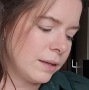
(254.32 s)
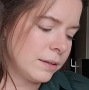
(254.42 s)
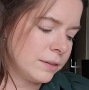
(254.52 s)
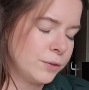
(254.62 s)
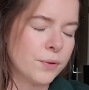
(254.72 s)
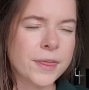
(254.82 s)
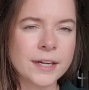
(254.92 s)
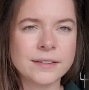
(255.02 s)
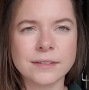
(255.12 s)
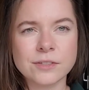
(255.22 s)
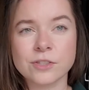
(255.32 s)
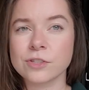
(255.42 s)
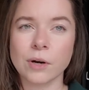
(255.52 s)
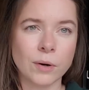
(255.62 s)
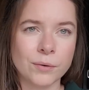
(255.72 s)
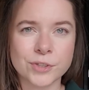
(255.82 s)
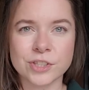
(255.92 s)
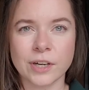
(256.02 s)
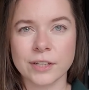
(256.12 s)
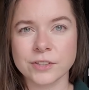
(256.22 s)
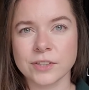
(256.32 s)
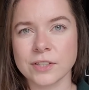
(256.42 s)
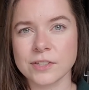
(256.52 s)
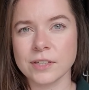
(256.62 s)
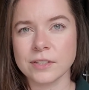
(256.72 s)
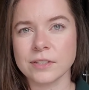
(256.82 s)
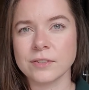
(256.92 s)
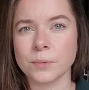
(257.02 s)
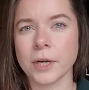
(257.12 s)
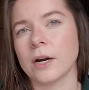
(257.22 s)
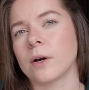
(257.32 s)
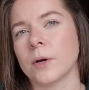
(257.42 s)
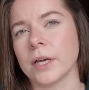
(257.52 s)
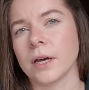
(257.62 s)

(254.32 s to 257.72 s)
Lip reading: you think that's so oversized that's easy to wear